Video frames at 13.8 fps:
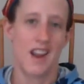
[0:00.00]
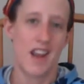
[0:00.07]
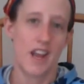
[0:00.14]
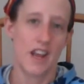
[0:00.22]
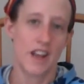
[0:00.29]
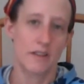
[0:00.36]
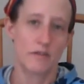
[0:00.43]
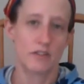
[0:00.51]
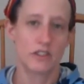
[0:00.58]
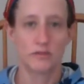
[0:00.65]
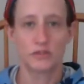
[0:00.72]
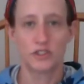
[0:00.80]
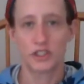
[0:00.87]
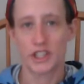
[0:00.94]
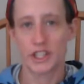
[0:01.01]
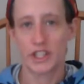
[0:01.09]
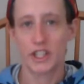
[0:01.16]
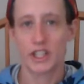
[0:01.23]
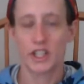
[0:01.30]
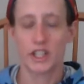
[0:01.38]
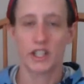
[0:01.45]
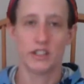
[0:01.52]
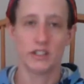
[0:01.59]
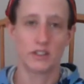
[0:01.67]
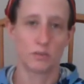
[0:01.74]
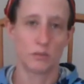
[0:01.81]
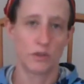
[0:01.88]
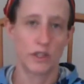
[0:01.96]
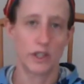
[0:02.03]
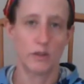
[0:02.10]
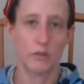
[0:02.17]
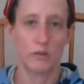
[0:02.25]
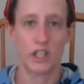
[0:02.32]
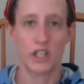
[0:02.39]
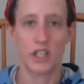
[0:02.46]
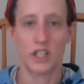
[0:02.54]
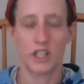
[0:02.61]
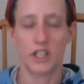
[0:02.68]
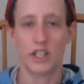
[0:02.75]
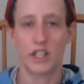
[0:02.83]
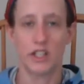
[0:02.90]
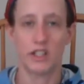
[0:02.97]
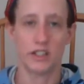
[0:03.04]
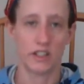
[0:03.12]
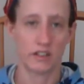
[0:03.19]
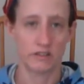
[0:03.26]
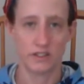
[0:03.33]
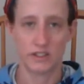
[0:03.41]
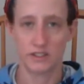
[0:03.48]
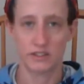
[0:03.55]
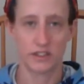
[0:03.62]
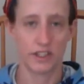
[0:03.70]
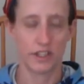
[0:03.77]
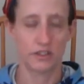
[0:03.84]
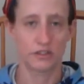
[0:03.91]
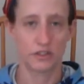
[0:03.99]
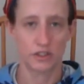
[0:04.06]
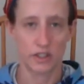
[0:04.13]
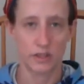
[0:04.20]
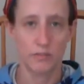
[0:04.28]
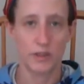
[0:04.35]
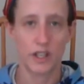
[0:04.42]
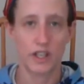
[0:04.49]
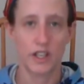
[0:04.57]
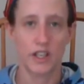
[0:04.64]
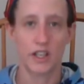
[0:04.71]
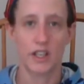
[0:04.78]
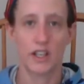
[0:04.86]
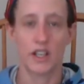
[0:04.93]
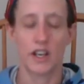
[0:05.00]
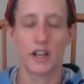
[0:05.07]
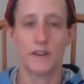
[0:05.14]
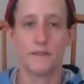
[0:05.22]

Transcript: And we're drinking and smoking weed, and I was, tripping.